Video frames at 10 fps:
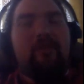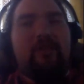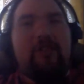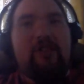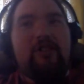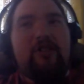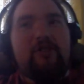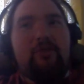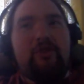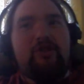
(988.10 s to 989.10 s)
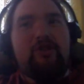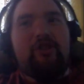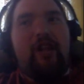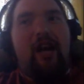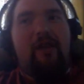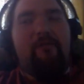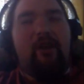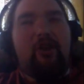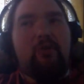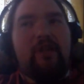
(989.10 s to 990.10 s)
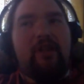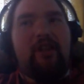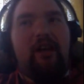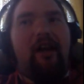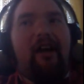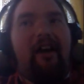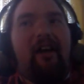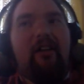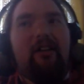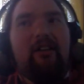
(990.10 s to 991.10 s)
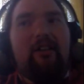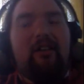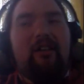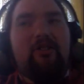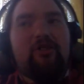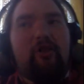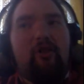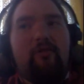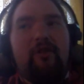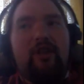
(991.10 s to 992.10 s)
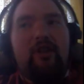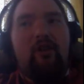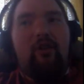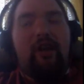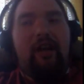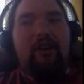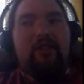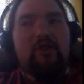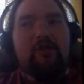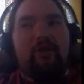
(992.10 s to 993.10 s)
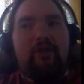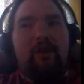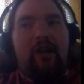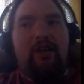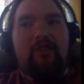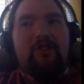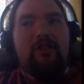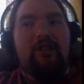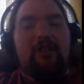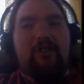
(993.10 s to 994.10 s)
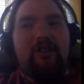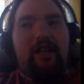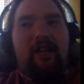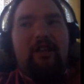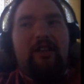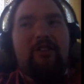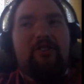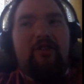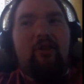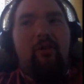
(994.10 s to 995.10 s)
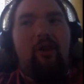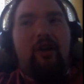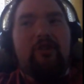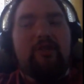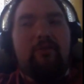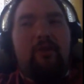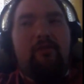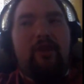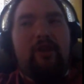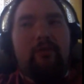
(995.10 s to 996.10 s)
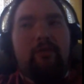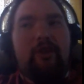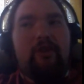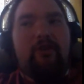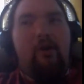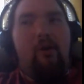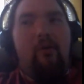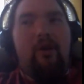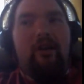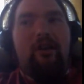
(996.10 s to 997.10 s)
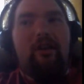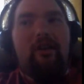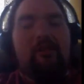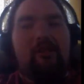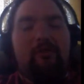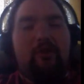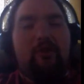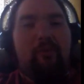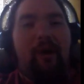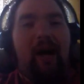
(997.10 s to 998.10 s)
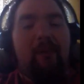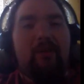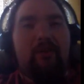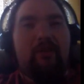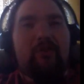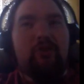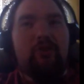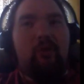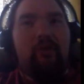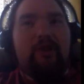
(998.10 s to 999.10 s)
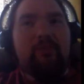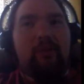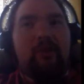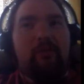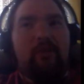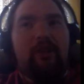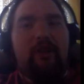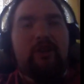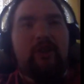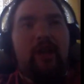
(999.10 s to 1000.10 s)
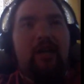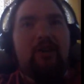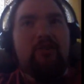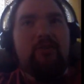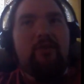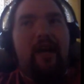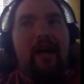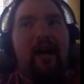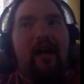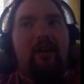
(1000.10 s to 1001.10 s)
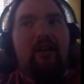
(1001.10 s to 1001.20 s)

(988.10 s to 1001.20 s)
this was just kind of a quick intro video, kind of just for you guys to kind of get to know us, and we figured we'd throw in a few popular stories. We're gonna try to do that.